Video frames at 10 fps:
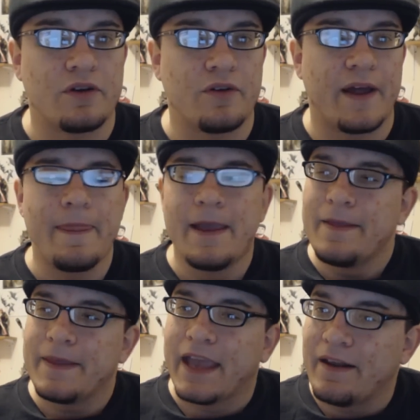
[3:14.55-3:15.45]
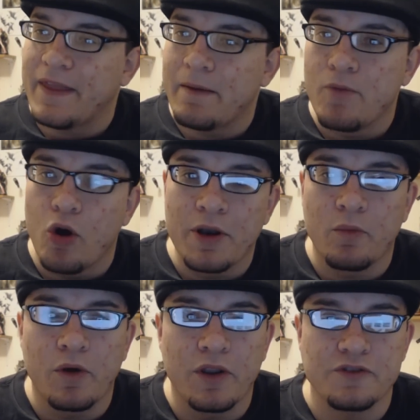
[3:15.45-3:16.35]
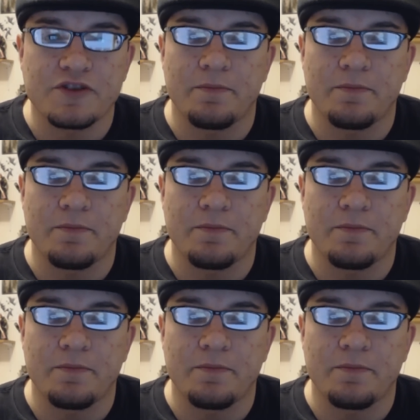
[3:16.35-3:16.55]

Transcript: You know that the kind of that moment in one of those